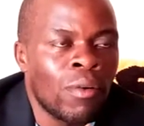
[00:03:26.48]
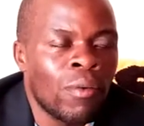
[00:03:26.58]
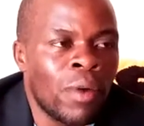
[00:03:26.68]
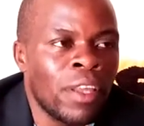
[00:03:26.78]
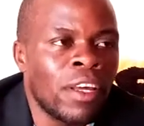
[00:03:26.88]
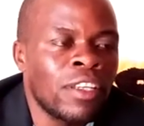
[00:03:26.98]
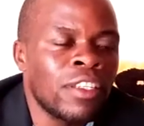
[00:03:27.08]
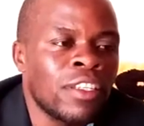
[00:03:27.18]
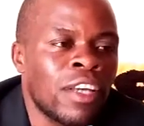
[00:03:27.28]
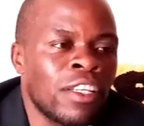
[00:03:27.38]
whether it
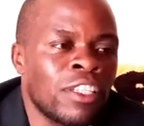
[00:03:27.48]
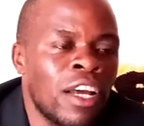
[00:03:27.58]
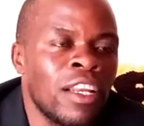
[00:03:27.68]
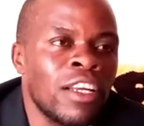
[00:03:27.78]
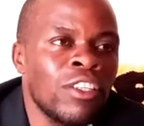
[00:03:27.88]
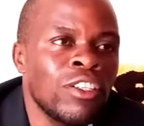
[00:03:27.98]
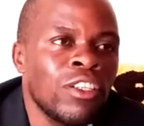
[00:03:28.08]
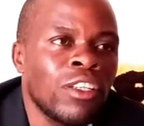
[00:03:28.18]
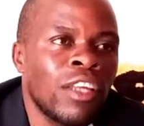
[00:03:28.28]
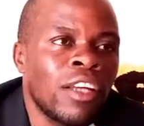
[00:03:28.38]
is a challenge
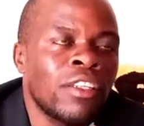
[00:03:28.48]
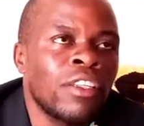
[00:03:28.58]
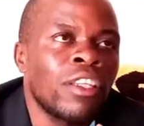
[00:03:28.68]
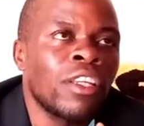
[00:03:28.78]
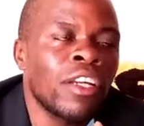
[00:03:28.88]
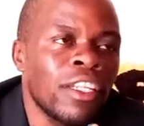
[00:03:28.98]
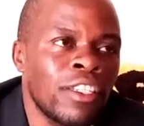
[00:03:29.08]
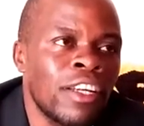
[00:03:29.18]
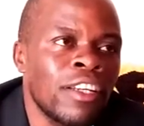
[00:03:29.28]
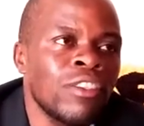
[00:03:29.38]
that
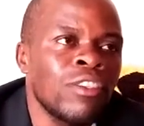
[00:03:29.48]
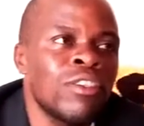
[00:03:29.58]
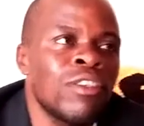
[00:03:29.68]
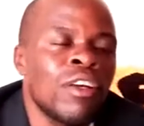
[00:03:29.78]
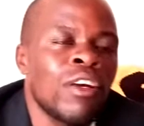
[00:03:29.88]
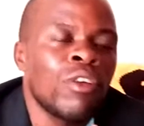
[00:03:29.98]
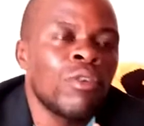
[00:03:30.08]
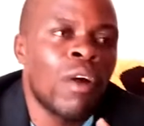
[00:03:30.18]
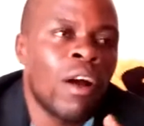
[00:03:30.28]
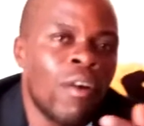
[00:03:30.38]
threatens
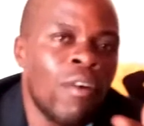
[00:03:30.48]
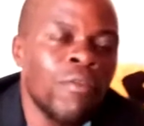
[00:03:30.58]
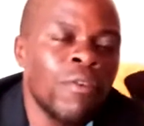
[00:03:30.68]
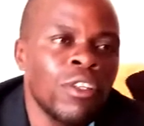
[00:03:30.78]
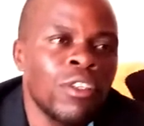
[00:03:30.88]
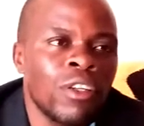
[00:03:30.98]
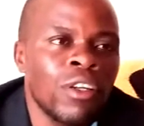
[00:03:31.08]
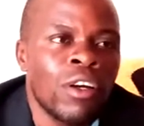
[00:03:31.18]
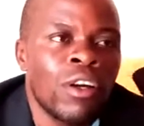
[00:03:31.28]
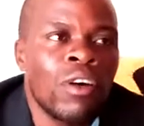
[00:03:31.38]
your comfort
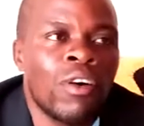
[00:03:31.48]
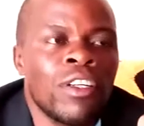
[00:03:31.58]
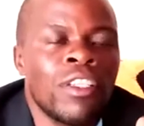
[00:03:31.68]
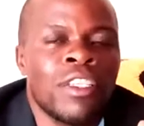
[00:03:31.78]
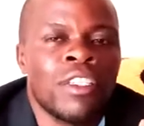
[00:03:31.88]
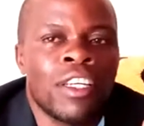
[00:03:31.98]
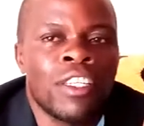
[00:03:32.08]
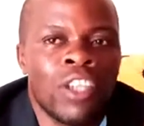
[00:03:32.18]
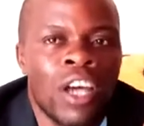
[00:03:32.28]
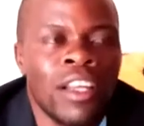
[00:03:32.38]
or it is a
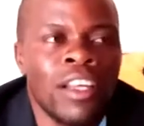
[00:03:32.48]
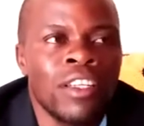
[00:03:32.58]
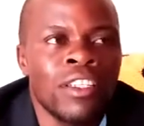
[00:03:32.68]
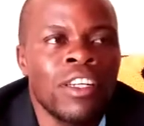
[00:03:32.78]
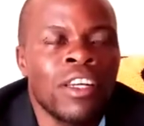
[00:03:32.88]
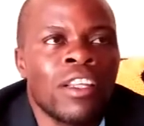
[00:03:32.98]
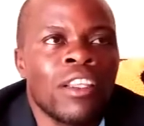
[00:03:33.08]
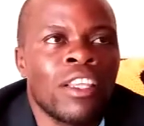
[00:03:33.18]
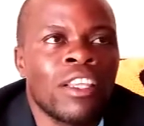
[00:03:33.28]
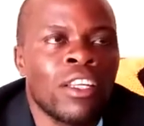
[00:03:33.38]
challenge
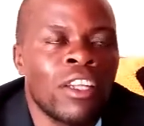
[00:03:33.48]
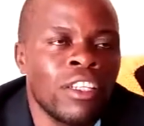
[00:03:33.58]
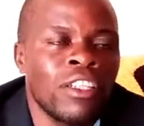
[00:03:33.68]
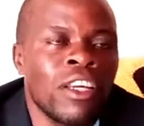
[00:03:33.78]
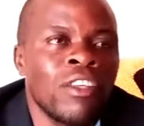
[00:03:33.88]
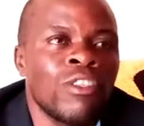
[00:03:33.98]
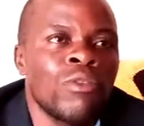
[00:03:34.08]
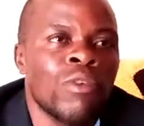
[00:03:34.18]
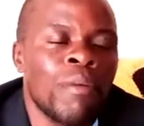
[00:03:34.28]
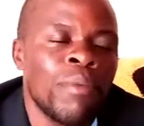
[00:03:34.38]
that threatens
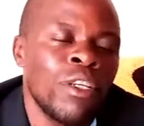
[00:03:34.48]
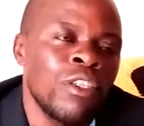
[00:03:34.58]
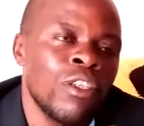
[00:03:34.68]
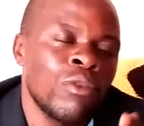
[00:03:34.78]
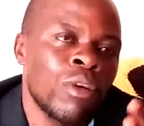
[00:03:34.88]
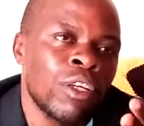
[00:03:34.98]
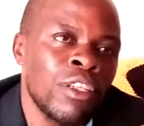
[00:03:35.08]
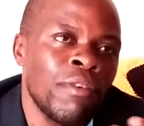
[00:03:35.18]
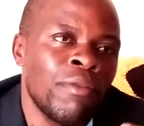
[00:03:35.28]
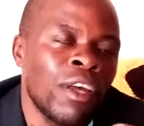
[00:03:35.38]
your ability to
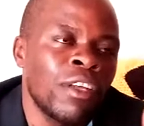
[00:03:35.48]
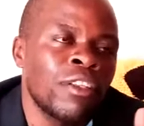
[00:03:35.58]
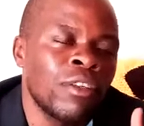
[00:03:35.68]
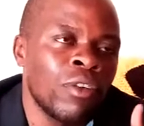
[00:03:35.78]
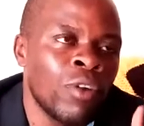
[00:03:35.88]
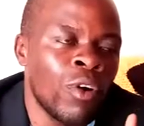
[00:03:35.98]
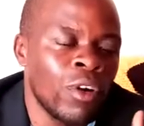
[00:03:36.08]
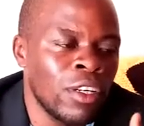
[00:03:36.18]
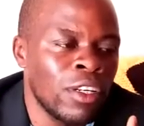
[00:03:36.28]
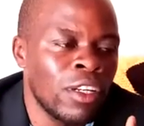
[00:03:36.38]
achieve that goal.